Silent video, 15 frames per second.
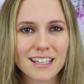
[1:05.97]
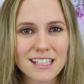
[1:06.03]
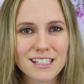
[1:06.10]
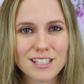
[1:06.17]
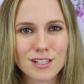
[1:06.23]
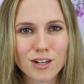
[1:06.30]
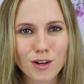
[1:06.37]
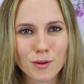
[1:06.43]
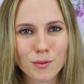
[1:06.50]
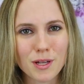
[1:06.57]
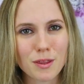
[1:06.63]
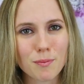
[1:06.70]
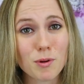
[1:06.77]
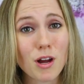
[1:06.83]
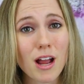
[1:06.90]
Let's start
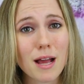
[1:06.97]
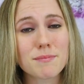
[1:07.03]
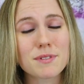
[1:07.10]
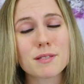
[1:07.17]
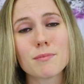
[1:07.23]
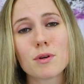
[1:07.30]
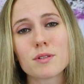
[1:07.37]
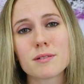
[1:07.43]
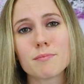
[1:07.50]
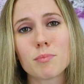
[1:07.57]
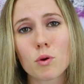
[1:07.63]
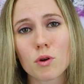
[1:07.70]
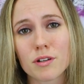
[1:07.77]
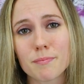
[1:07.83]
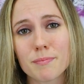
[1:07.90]
with perhaps the most
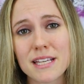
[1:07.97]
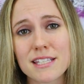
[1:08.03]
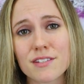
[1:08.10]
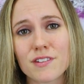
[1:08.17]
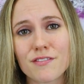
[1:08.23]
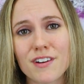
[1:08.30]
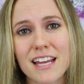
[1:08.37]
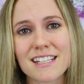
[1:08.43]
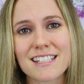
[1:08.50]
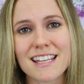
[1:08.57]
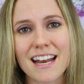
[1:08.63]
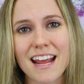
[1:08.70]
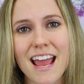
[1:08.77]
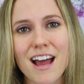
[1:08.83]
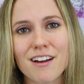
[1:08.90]
important piece of advice
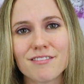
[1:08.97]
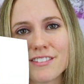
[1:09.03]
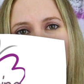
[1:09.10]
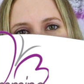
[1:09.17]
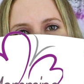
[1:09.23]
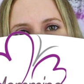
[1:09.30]
that I have.